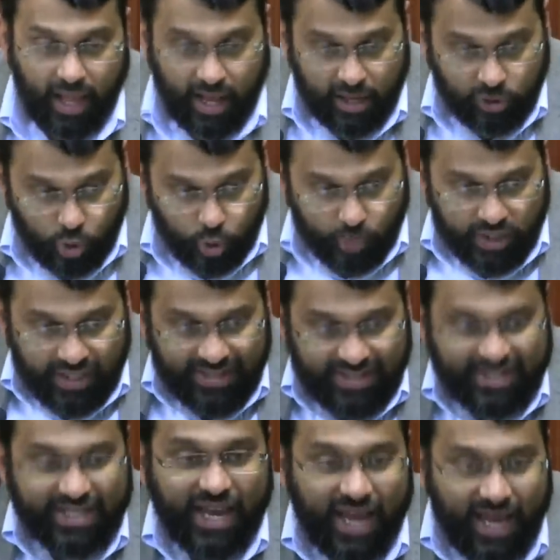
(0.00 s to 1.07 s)
and you
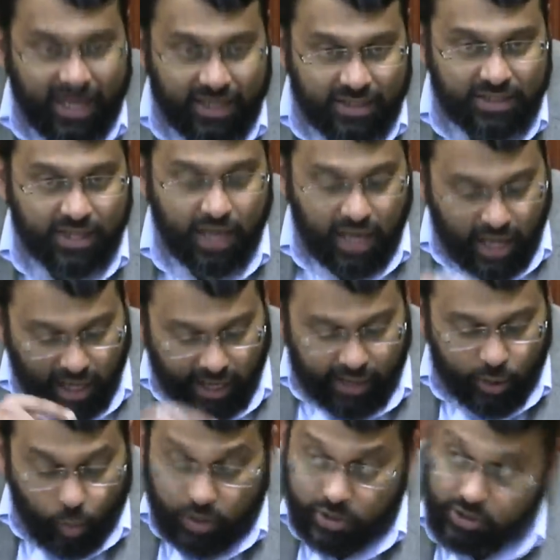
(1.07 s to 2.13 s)
intend
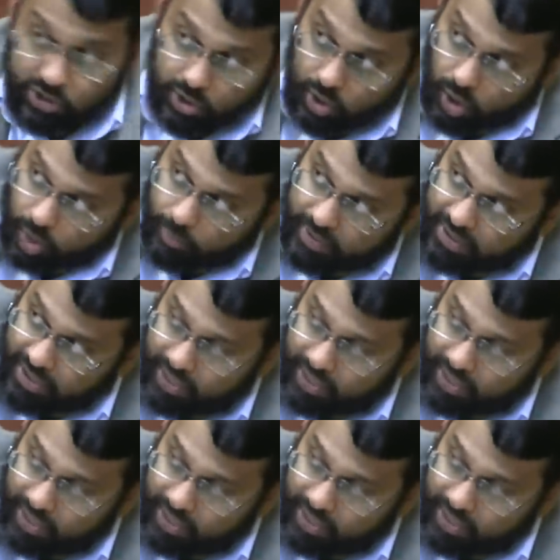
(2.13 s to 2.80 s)
I want to copy